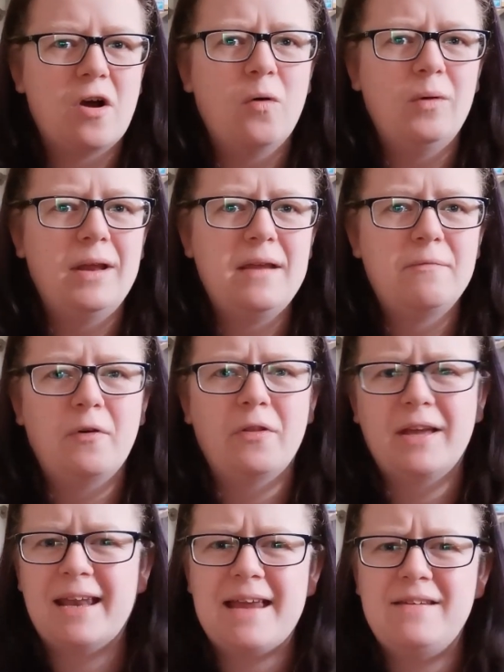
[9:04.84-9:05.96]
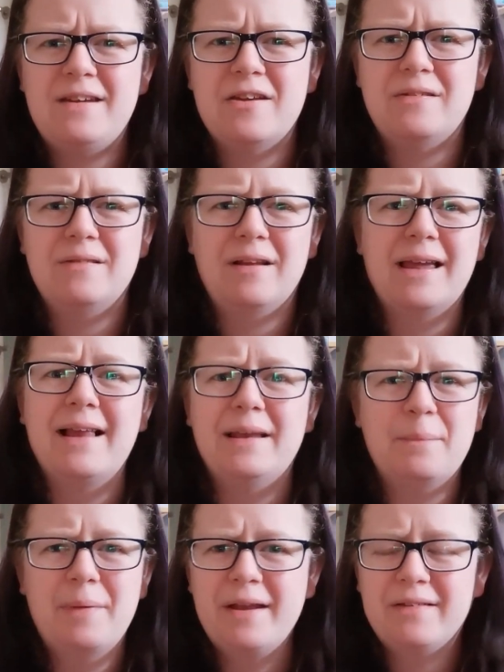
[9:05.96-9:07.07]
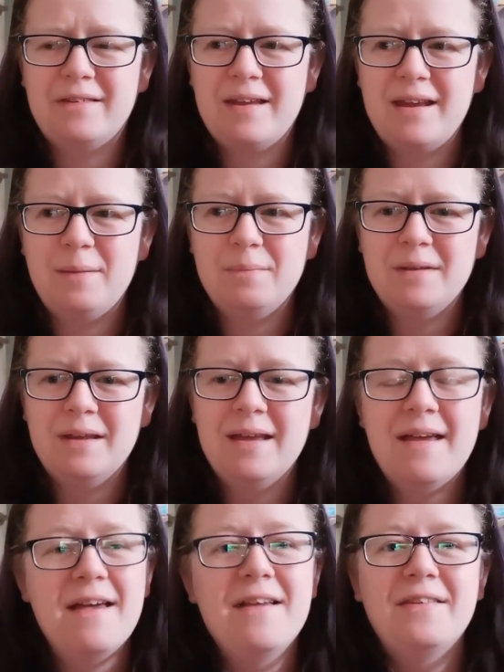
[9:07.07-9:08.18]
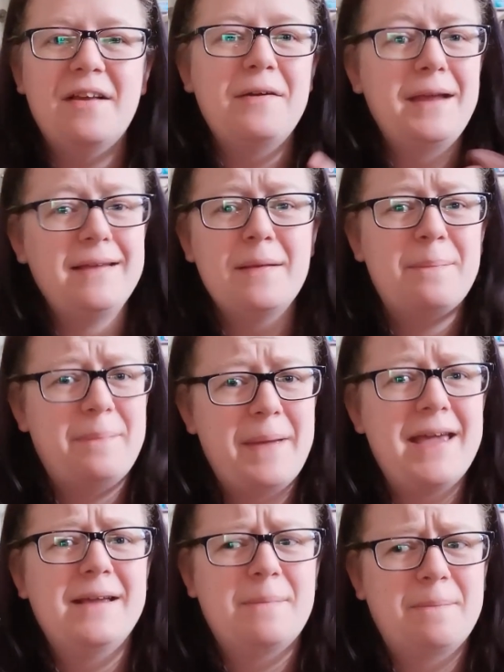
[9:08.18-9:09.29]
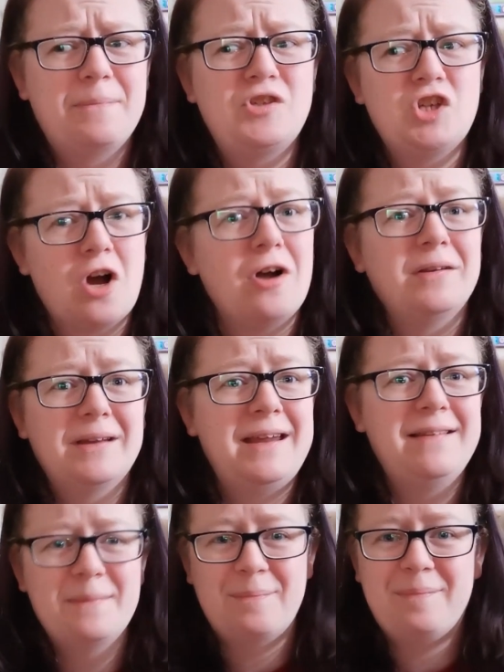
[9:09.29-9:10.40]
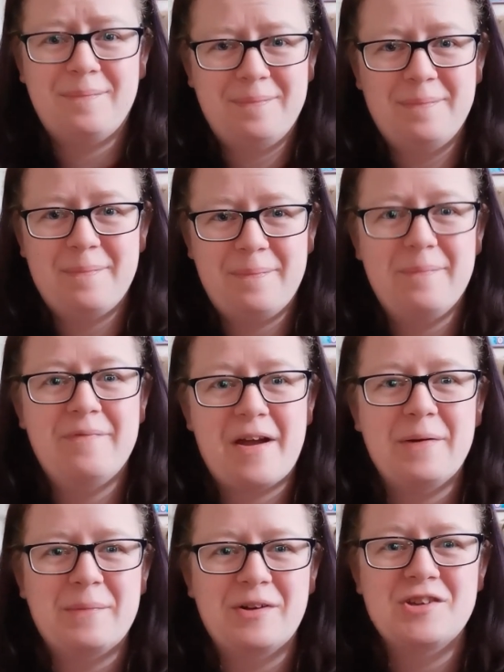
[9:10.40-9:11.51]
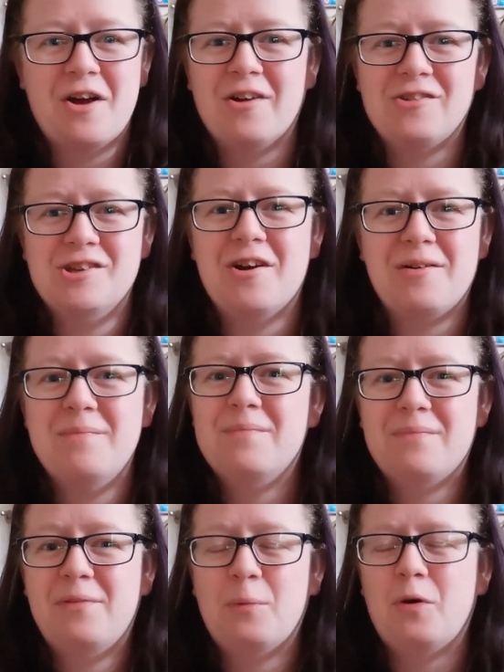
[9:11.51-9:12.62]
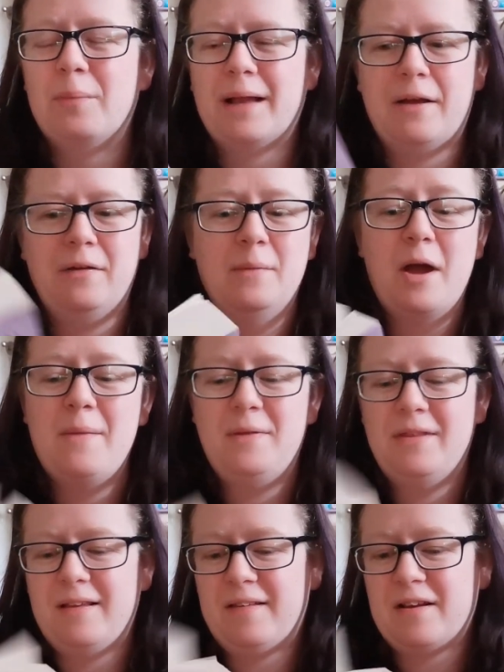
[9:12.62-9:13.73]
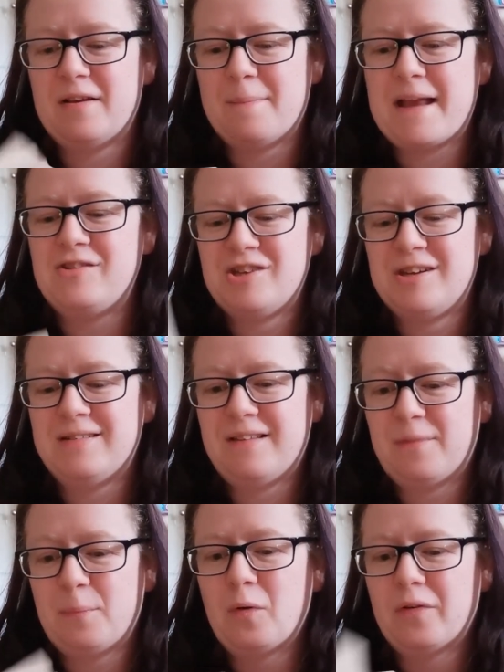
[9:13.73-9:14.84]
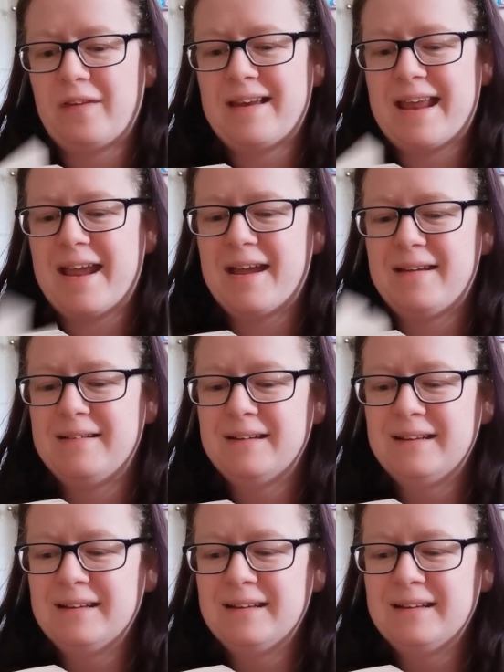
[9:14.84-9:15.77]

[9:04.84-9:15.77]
goalie for the Canadian like Olympics team. So he's a big shot. He's a very much a hot shot sport player, and I'm hoping that it's going to mention the sports in here